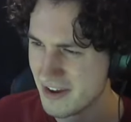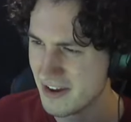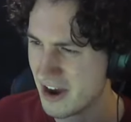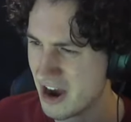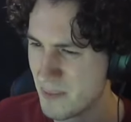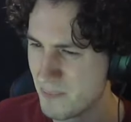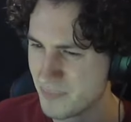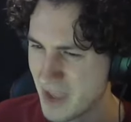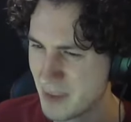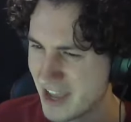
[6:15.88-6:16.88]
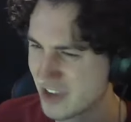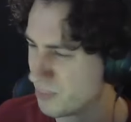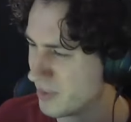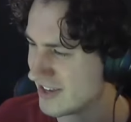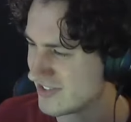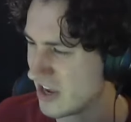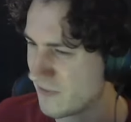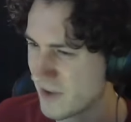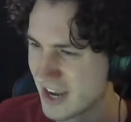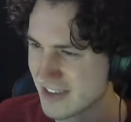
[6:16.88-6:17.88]
Um, I mean, I could play it
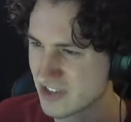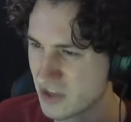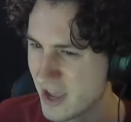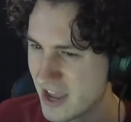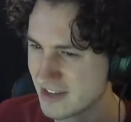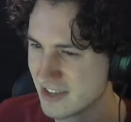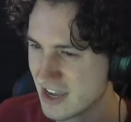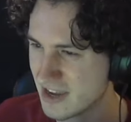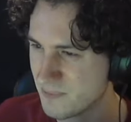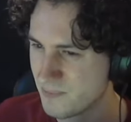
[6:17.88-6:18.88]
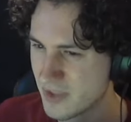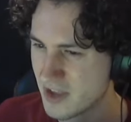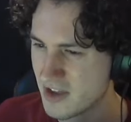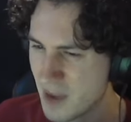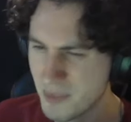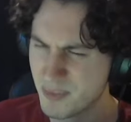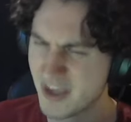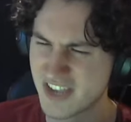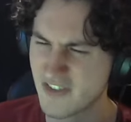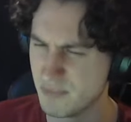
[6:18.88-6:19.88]
safe, I guess, and go ahead and get... I'm going to play
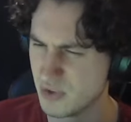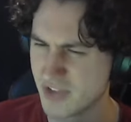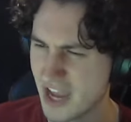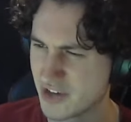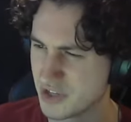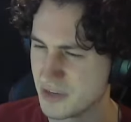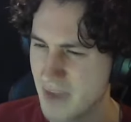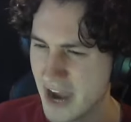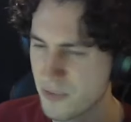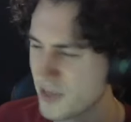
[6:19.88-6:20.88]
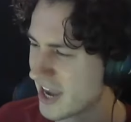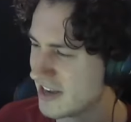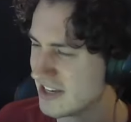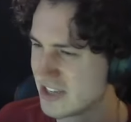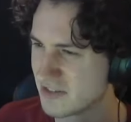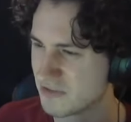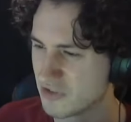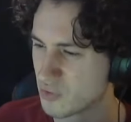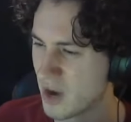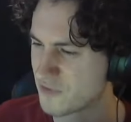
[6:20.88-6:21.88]
it safe and boost, actually. I don't think I need to
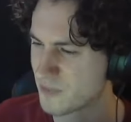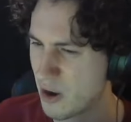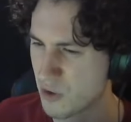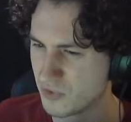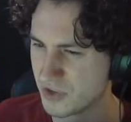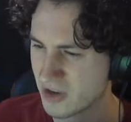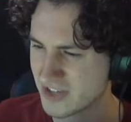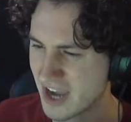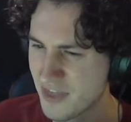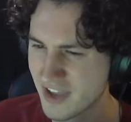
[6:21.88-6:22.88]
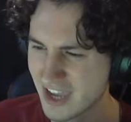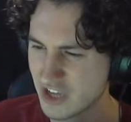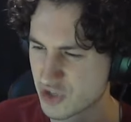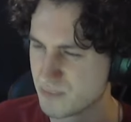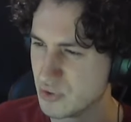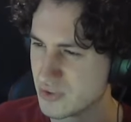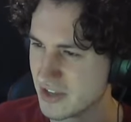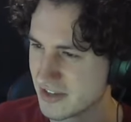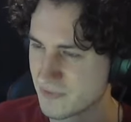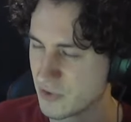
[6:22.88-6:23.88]
grind for powerful darts. I think I can just boost
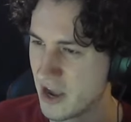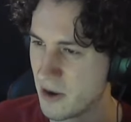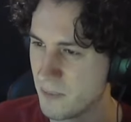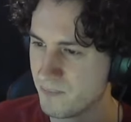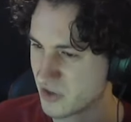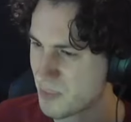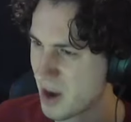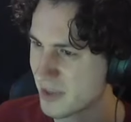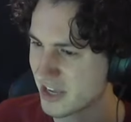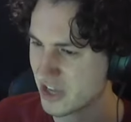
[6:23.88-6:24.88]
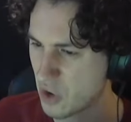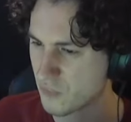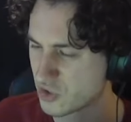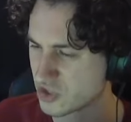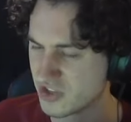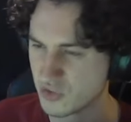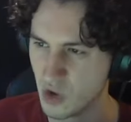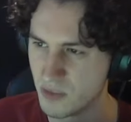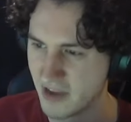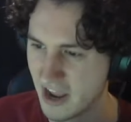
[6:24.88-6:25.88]
this for now. I'm probably going to go for just this
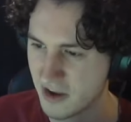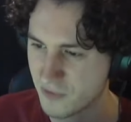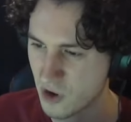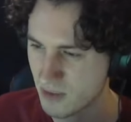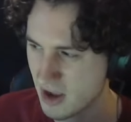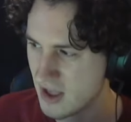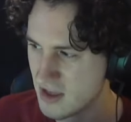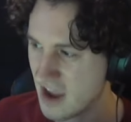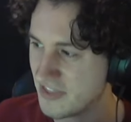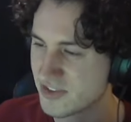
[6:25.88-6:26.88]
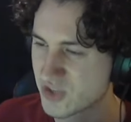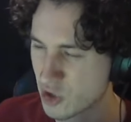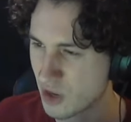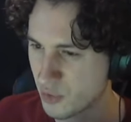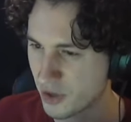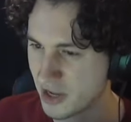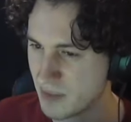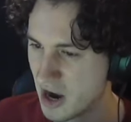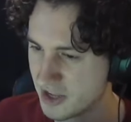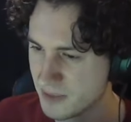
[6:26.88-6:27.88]
one banana farm and then start upgrading
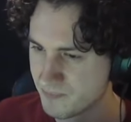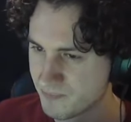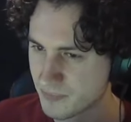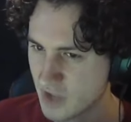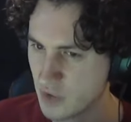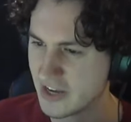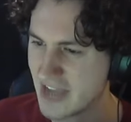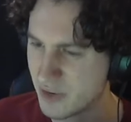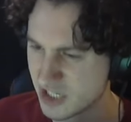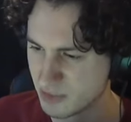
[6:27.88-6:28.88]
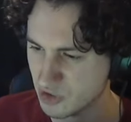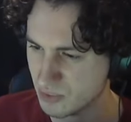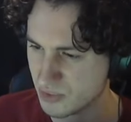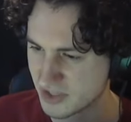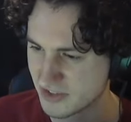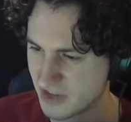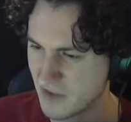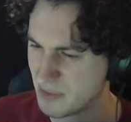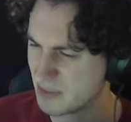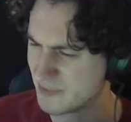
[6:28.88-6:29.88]
Bonnie. Okay, now he's balloon boosting stuff
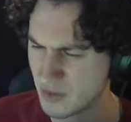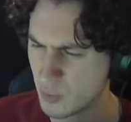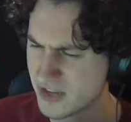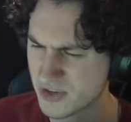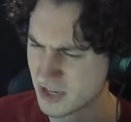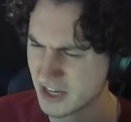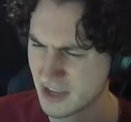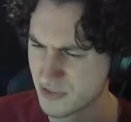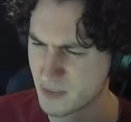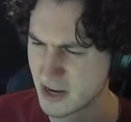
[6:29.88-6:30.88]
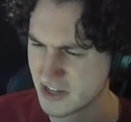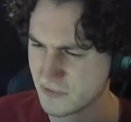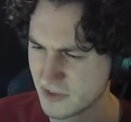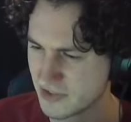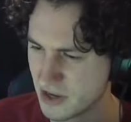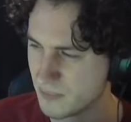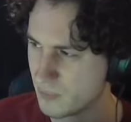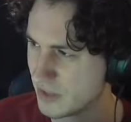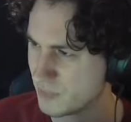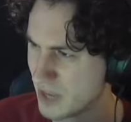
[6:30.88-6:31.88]
at me, but the whites aren't going to get through my defense, though.
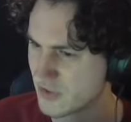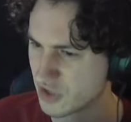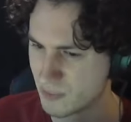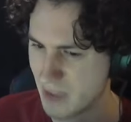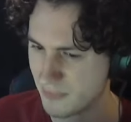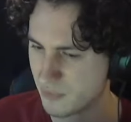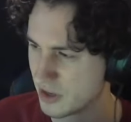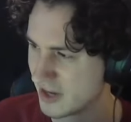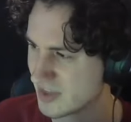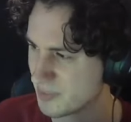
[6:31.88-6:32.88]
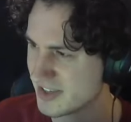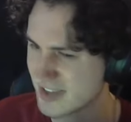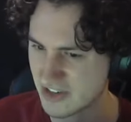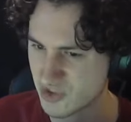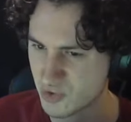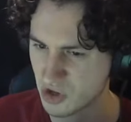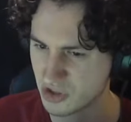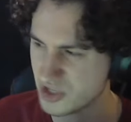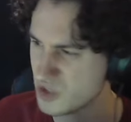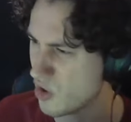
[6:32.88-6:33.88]
We, we have a good map for it, except this guy's
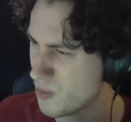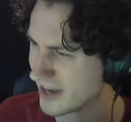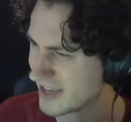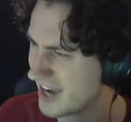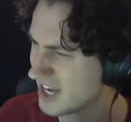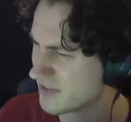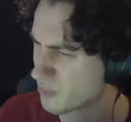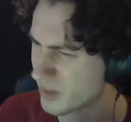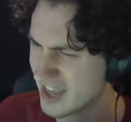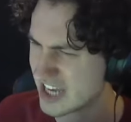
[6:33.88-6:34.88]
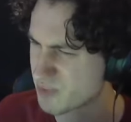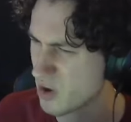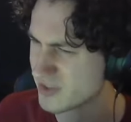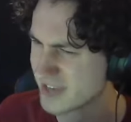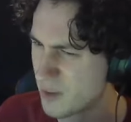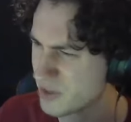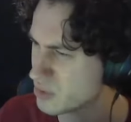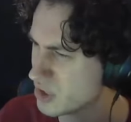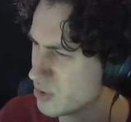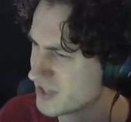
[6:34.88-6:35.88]
struggling, too. Oh, my... I didn't even realize. Bro, is, how are
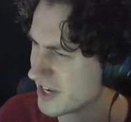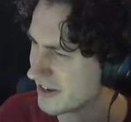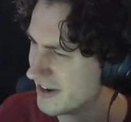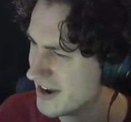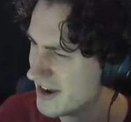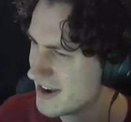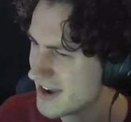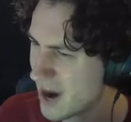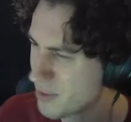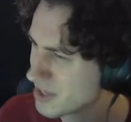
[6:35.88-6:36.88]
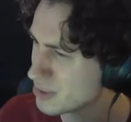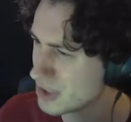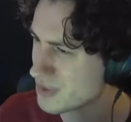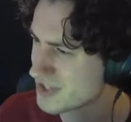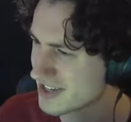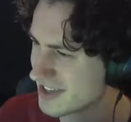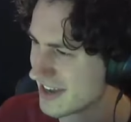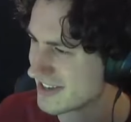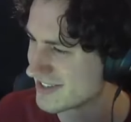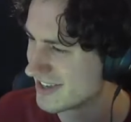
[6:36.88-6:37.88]
you losing? How are you losing to
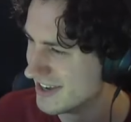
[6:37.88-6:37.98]
this?